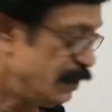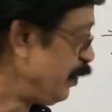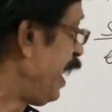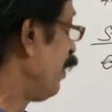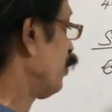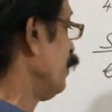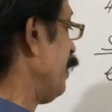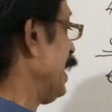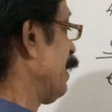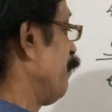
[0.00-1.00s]
You have to
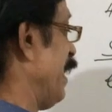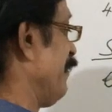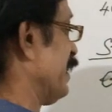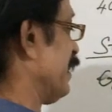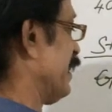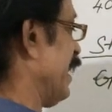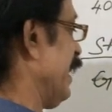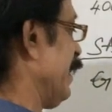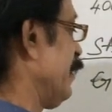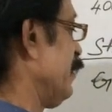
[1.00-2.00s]
multiply with
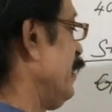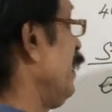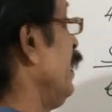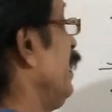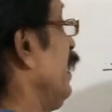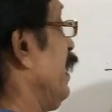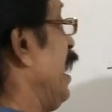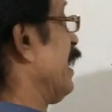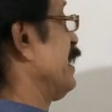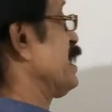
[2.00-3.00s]
3.
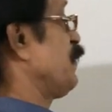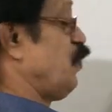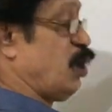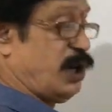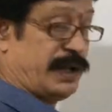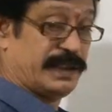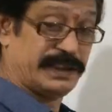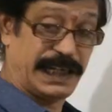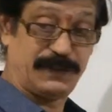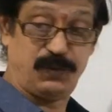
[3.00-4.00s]
Not this
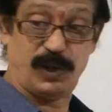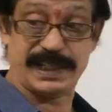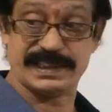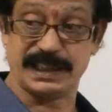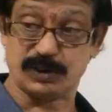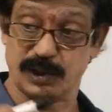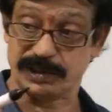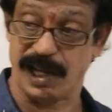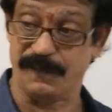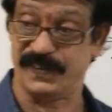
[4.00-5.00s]
4. That 4 is the
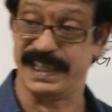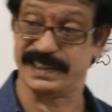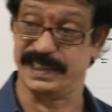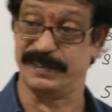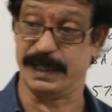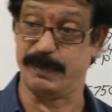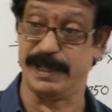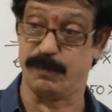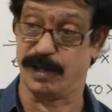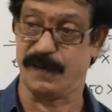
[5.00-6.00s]
total of years divided
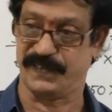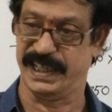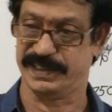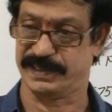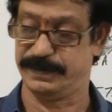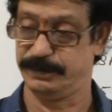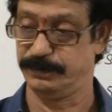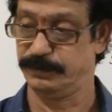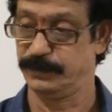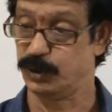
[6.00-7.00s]
by number of years.
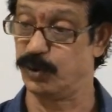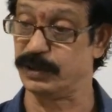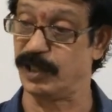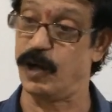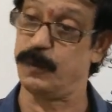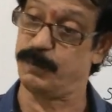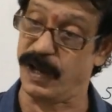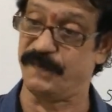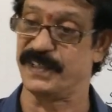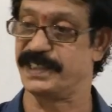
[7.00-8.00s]
Total of
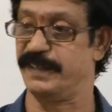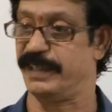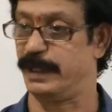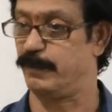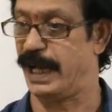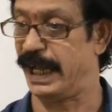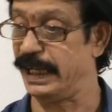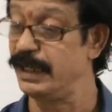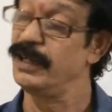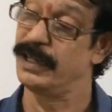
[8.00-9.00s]
profits divided by
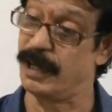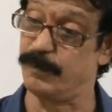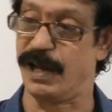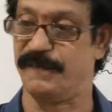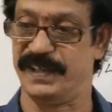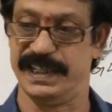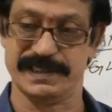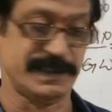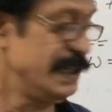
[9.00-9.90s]
number of years.